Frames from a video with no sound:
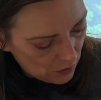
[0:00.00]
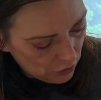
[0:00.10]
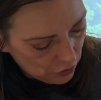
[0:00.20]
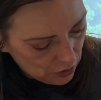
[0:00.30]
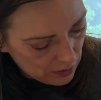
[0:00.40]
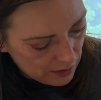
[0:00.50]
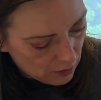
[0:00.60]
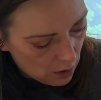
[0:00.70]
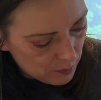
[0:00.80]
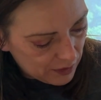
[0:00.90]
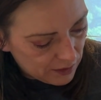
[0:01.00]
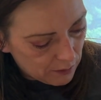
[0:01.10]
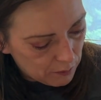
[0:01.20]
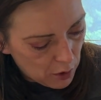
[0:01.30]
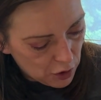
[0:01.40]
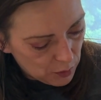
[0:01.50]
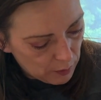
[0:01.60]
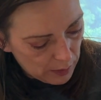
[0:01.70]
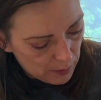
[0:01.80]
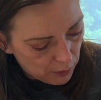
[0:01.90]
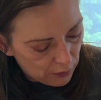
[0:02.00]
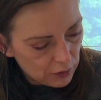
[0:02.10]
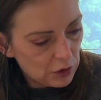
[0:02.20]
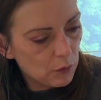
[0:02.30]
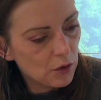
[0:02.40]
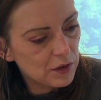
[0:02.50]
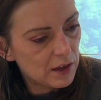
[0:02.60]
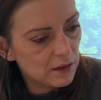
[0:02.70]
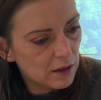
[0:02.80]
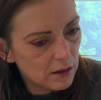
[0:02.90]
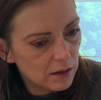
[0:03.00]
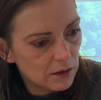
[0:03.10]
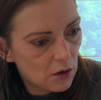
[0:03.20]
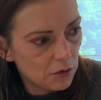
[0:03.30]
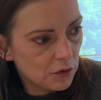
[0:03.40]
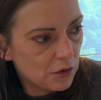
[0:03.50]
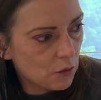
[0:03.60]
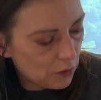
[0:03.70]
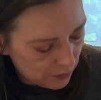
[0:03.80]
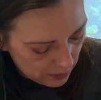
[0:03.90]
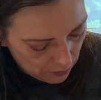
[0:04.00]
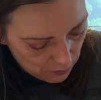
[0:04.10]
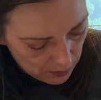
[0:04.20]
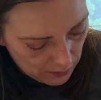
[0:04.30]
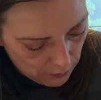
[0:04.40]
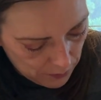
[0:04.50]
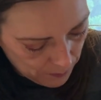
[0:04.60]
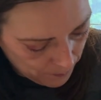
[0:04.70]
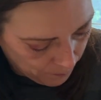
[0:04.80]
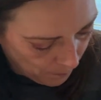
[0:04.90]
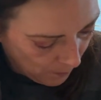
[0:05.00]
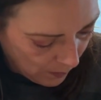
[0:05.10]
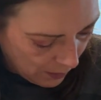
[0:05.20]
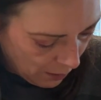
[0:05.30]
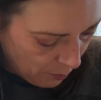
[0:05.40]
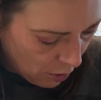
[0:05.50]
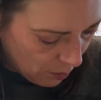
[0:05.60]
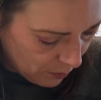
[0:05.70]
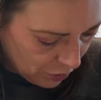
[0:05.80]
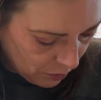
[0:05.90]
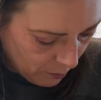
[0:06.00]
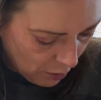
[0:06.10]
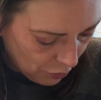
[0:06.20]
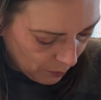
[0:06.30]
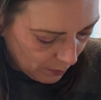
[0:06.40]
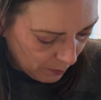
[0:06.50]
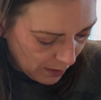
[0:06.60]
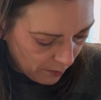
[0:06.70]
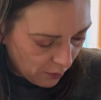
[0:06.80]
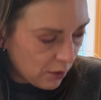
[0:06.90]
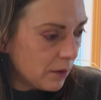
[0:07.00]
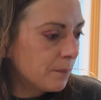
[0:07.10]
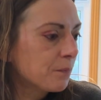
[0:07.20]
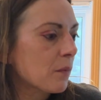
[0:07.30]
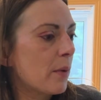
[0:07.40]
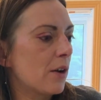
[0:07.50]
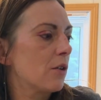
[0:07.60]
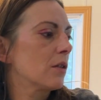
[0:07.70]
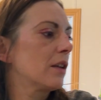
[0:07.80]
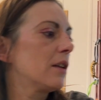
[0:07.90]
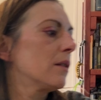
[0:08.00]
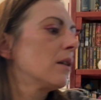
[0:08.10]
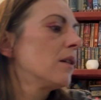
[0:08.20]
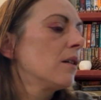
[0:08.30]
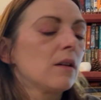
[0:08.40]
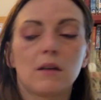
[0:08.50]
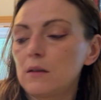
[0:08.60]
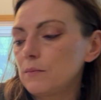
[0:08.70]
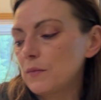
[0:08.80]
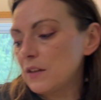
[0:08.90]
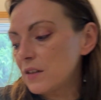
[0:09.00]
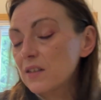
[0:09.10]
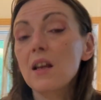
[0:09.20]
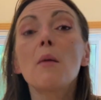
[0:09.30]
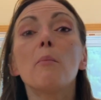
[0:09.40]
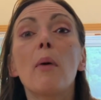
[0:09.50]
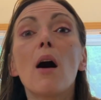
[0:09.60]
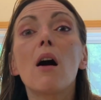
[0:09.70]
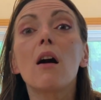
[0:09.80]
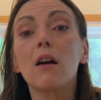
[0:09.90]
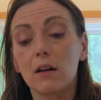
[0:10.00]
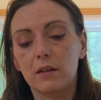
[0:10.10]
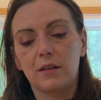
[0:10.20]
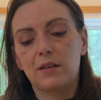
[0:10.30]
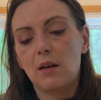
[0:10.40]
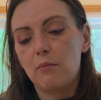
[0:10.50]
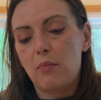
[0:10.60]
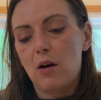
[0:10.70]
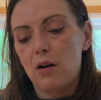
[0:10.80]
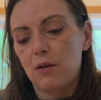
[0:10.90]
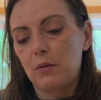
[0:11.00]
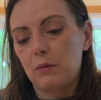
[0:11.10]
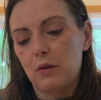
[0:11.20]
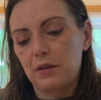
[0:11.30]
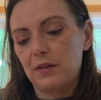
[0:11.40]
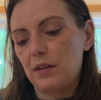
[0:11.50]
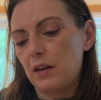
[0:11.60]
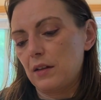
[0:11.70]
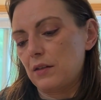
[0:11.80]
She like got me some parchment paper. She works at the dollar store thing or whatever. Their parchment paper apparently is subpar we want to say.